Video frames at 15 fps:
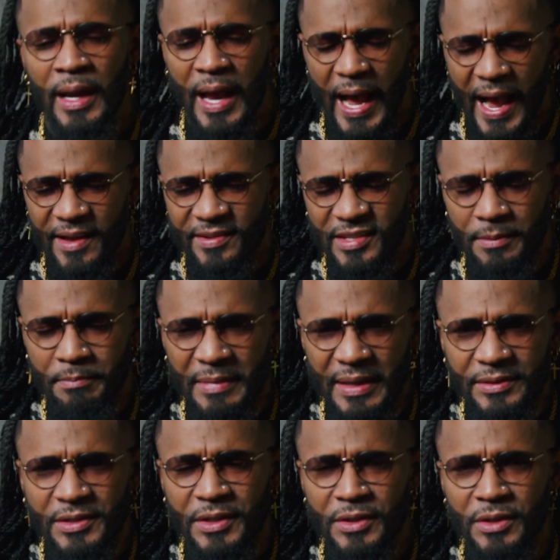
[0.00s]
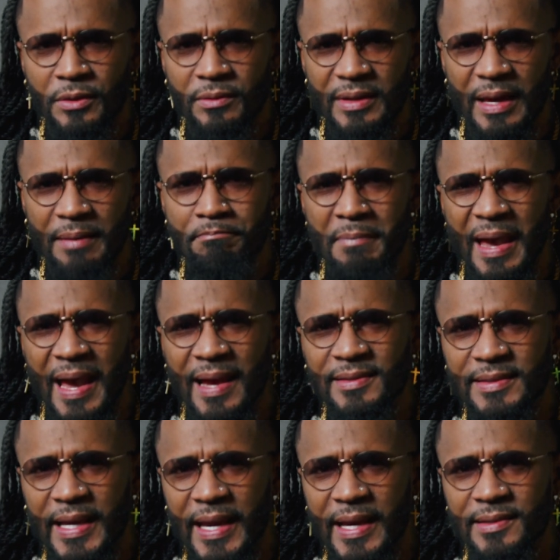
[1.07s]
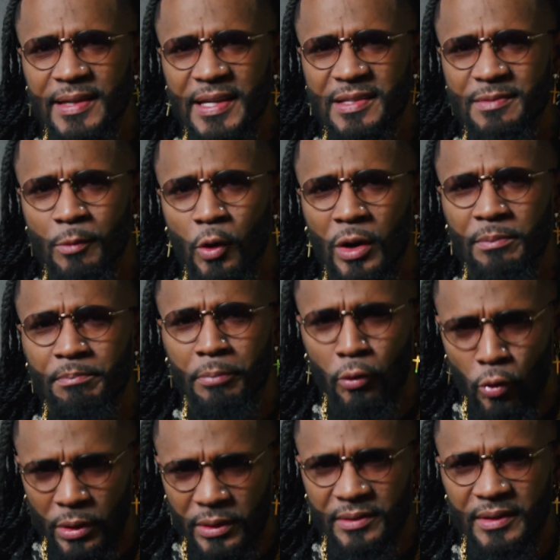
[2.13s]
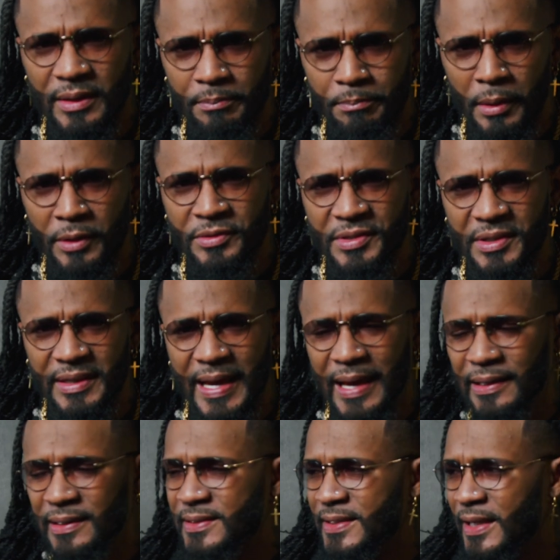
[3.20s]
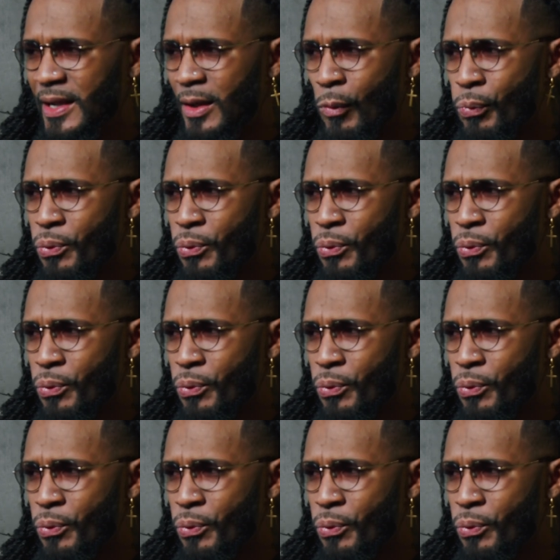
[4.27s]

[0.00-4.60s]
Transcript: I submit to you that mandate is more important than personality.